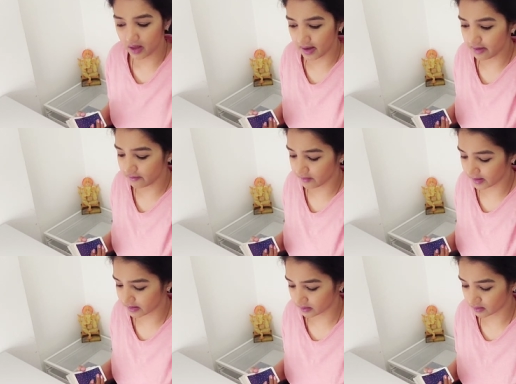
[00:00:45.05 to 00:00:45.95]
Eight of
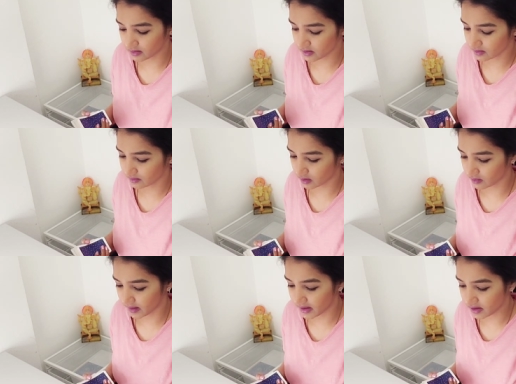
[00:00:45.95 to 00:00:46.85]
Pentacles,
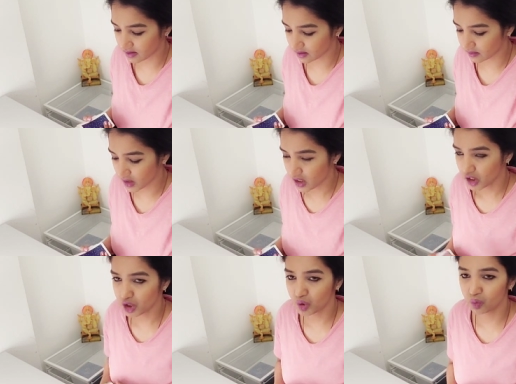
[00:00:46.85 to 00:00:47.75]
alright.
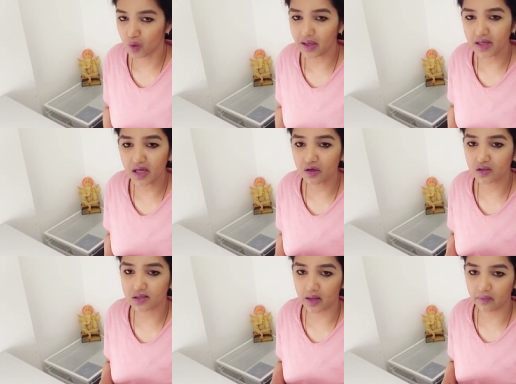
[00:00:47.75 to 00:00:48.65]
You're working
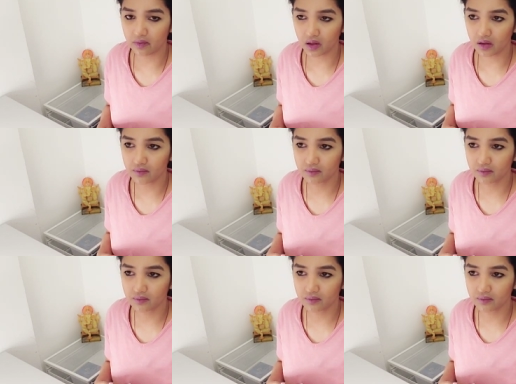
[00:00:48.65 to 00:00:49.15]
on something.